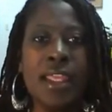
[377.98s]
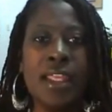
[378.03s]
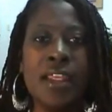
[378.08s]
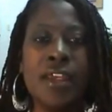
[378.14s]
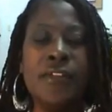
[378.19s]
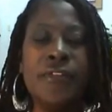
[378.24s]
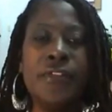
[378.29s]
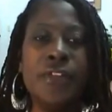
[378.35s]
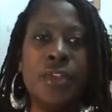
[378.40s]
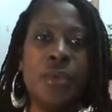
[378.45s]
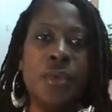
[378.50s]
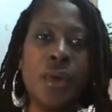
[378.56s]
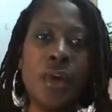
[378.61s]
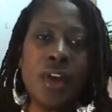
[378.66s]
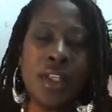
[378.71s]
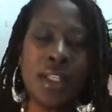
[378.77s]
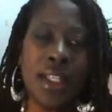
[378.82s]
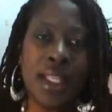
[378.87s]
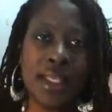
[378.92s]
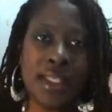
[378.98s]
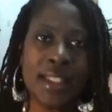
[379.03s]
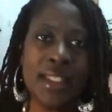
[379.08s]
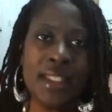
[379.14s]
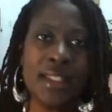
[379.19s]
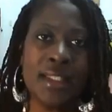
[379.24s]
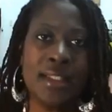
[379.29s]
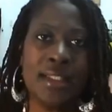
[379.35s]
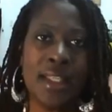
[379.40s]
If you are
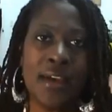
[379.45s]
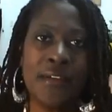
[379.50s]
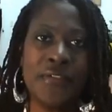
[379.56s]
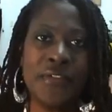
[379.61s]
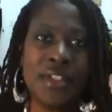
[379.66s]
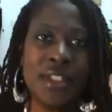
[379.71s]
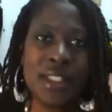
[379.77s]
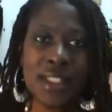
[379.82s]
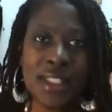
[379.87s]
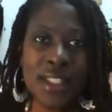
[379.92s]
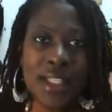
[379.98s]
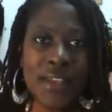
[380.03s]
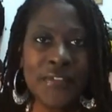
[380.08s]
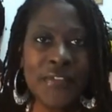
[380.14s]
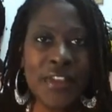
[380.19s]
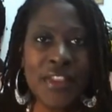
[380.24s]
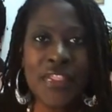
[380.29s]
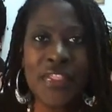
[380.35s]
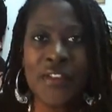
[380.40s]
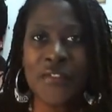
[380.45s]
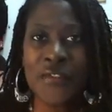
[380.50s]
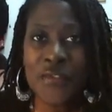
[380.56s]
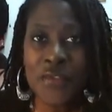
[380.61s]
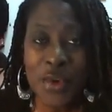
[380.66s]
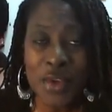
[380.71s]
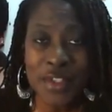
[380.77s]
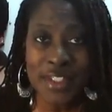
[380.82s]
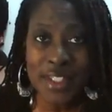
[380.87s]
lucky enough to live in the
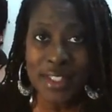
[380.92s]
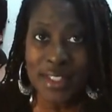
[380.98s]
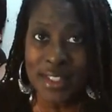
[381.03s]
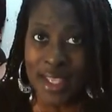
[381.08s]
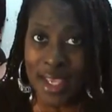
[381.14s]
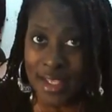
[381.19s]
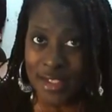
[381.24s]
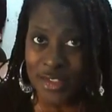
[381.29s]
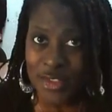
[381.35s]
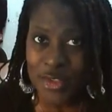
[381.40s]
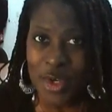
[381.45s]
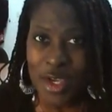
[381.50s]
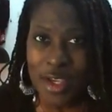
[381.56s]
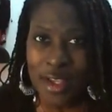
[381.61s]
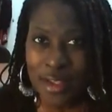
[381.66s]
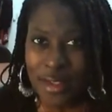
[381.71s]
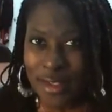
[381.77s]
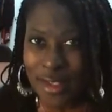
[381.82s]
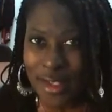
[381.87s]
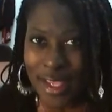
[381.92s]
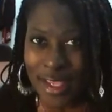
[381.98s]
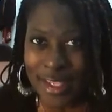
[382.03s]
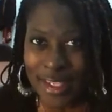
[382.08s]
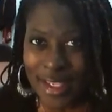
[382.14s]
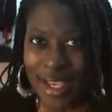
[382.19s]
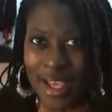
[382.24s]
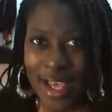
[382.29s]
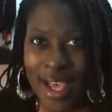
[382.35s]
frozen tundra
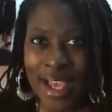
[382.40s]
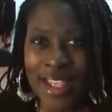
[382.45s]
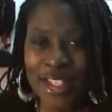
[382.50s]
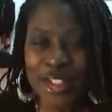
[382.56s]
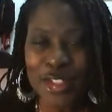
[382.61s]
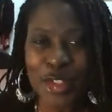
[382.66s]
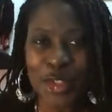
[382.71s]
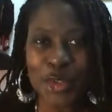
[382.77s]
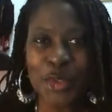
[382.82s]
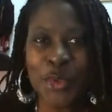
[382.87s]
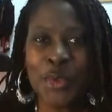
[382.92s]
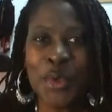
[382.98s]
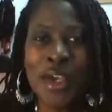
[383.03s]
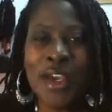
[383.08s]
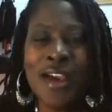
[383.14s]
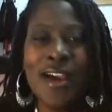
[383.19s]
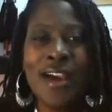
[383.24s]
like I do,